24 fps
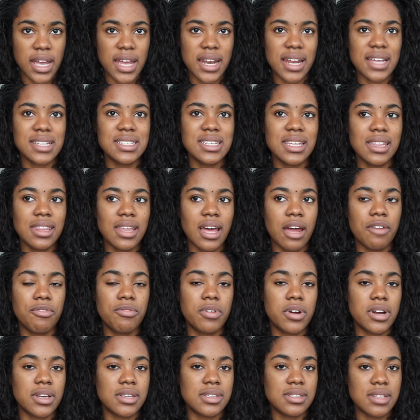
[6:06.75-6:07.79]
And I did that
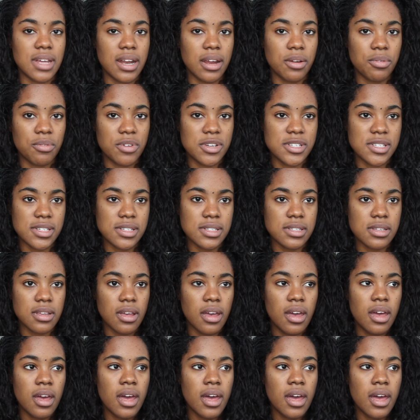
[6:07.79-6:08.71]
for aesthetic reasons.